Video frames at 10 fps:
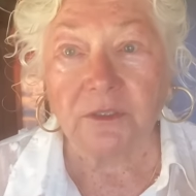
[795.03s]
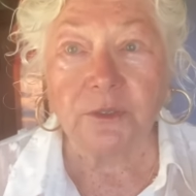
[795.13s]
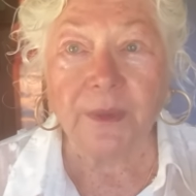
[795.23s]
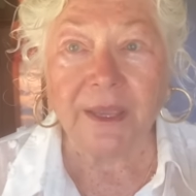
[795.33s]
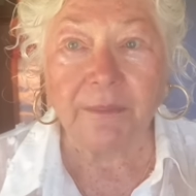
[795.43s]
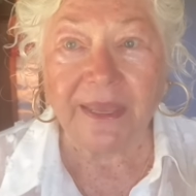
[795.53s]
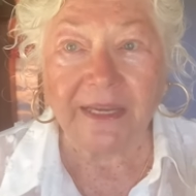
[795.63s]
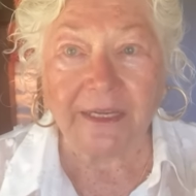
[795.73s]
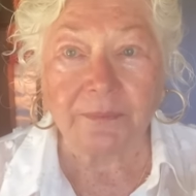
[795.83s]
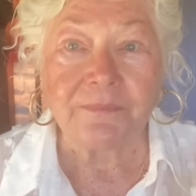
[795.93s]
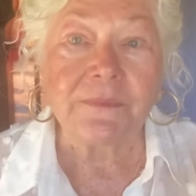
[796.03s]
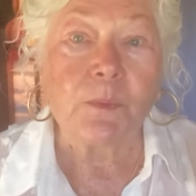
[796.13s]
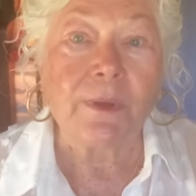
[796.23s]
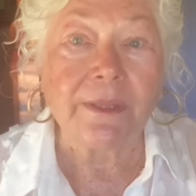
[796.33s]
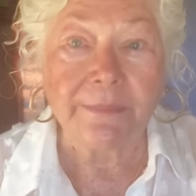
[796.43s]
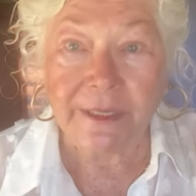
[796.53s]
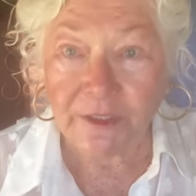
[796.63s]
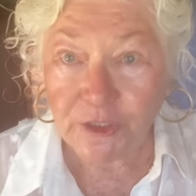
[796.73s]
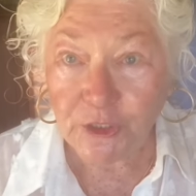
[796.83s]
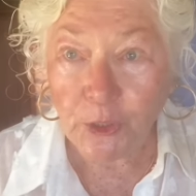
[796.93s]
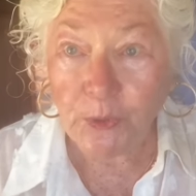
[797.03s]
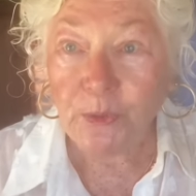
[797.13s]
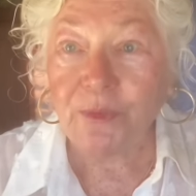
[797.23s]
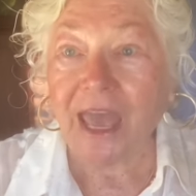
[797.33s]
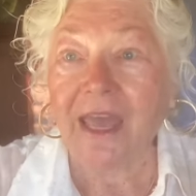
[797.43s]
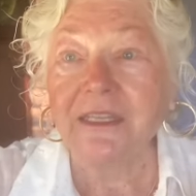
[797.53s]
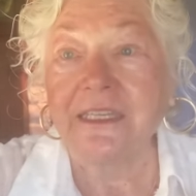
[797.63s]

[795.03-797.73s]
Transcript: to my bedding? Well, I'm going to show you that